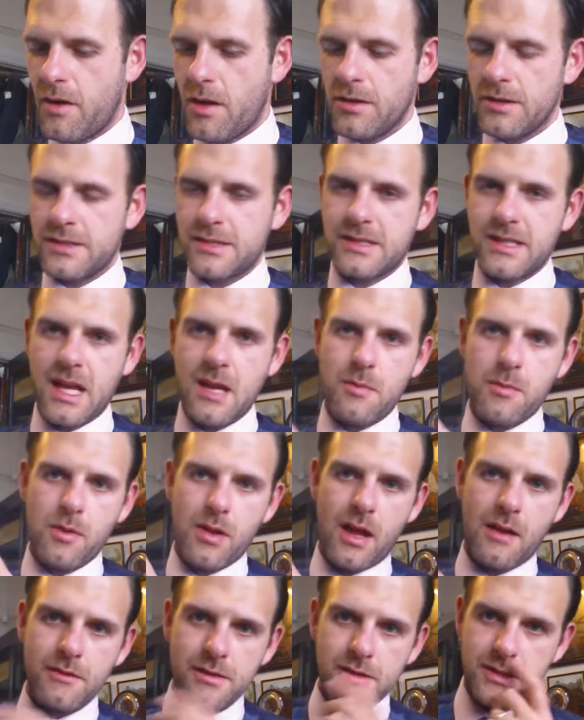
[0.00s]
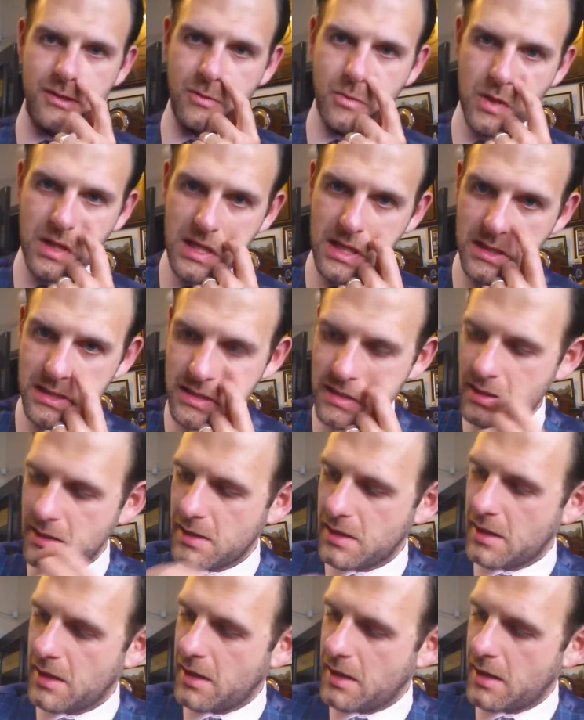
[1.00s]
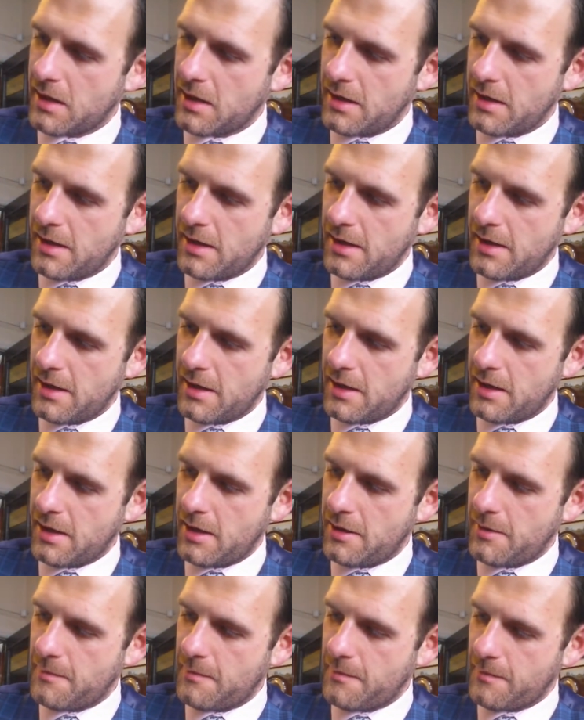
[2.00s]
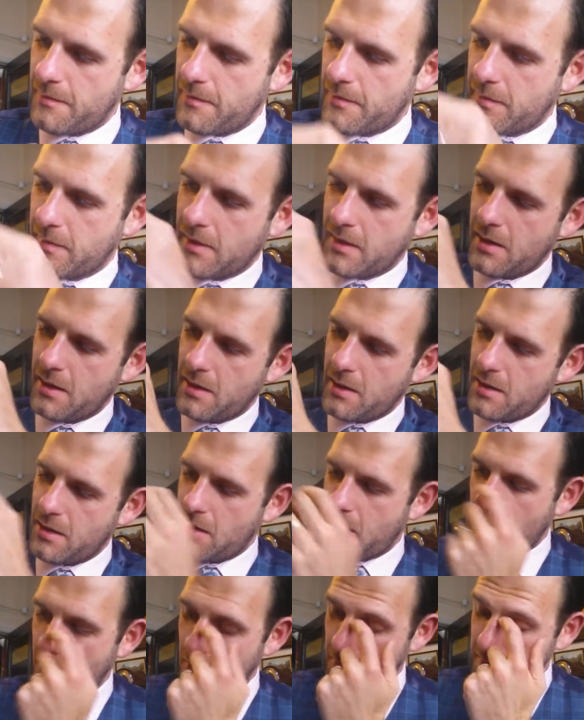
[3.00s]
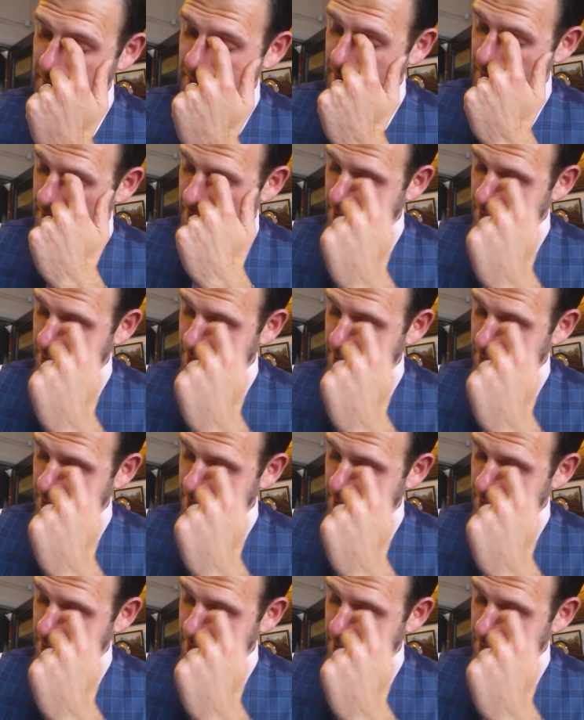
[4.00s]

all the staple Harris tweeds. Um, obviously,